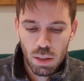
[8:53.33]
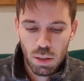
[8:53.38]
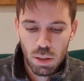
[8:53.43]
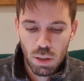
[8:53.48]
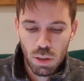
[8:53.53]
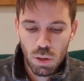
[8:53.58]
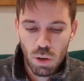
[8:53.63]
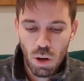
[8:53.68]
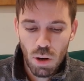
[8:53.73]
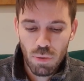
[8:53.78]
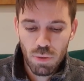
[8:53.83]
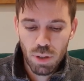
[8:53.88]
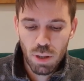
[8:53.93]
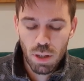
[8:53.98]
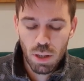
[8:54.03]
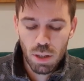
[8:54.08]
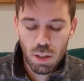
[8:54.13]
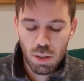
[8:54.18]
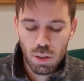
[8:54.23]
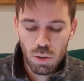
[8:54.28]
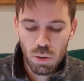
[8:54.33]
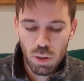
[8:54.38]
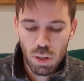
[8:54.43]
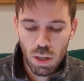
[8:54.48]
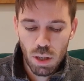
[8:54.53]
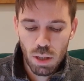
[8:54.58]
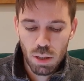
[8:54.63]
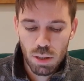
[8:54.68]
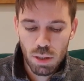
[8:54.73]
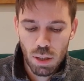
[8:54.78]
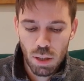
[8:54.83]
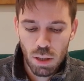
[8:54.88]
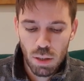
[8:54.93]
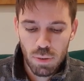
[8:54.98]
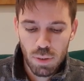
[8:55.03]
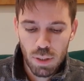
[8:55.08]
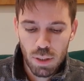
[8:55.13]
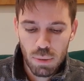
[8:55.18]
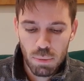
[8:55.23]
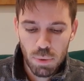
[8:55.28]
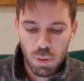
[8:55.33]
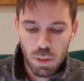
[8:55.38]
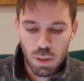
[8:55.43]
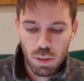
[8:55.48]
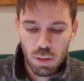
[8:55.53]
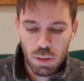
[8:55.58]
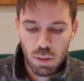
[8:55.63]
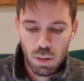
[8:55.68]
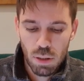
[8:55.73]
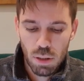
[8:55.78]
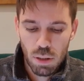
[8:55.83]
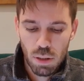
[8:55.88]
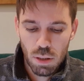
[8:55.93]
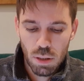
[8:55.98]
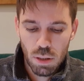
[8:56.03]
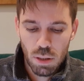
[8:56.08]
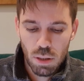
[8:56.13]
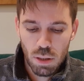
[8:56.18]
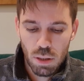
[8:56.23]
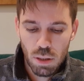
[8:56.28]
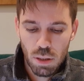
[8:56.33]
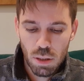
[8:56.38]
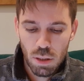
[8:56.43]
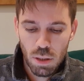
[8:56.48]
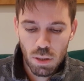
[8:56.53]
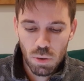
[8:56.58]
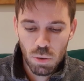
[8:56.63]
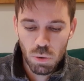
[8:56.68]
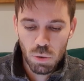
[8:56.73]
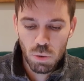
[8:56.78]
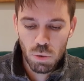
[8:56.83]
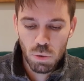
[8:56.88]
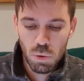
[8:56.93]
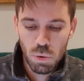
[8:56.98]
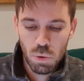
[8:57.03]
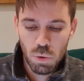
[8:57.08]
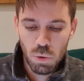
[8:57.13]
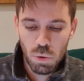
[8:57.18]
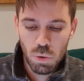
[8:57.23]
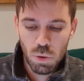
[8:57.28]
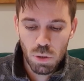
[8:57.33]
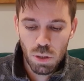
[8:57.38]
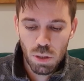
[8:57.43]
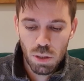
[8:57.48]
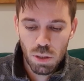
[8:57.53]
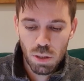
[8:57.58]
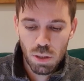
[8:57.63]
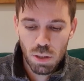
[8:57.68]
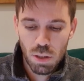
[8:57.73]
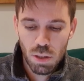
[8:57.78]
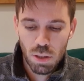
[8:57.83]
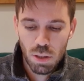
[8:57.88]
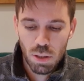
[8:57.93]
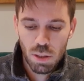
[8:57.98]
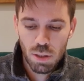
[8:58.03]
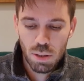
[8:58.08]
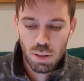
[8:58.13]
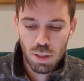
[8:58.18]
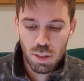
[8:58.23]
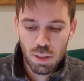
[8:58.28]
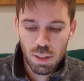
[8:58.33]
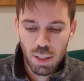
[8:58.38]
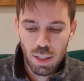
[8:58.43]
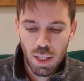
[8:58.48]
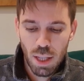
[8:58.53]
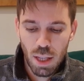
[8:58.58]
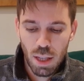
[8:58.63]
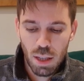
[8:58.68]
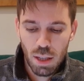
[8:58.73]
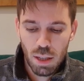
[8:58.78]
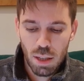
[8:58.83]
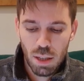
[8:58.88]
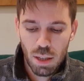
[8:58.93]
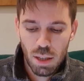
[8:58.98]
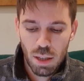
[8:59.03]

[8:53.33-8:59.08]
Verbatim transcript: you hover your cursor over these images. Ooh. Did you see that?